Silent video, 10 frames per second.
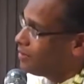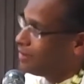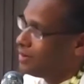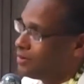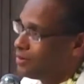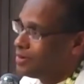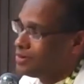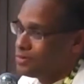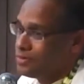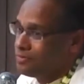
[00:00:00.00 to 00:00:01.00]
with the
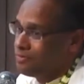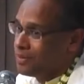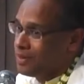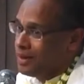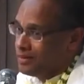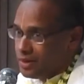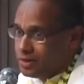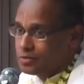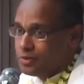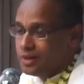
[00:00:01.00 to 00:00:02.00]
devotees. And that
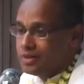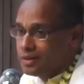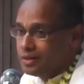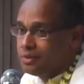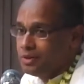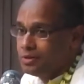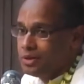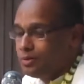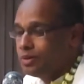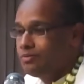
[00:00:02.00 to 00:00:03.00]
is why they are coming
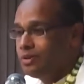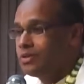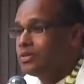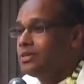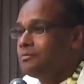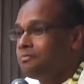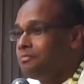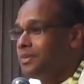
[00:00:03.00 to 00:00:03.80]
today to give darshan.